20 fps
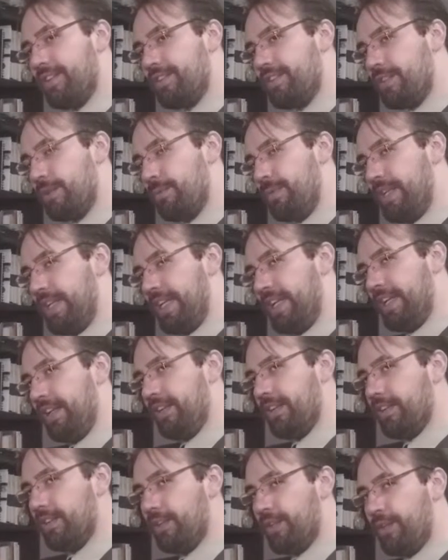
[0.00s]
to be
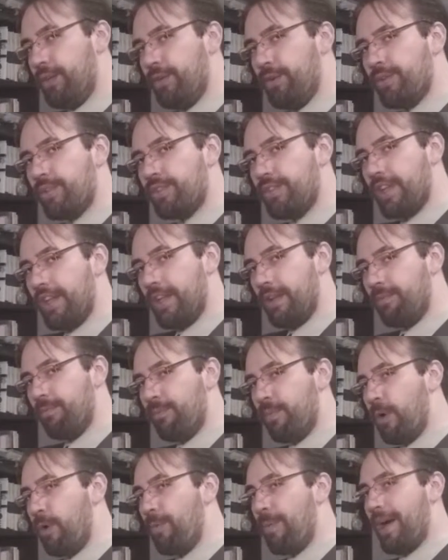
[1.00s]
loose and
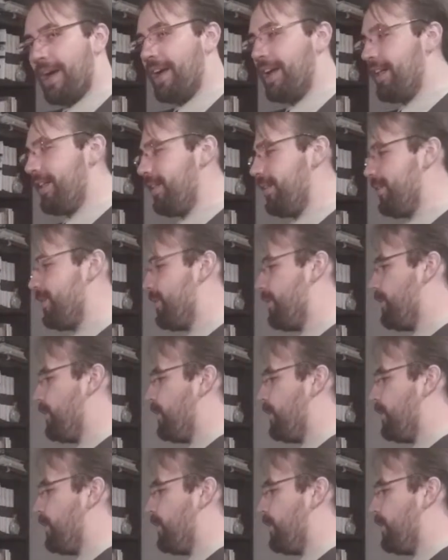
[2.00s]
mobile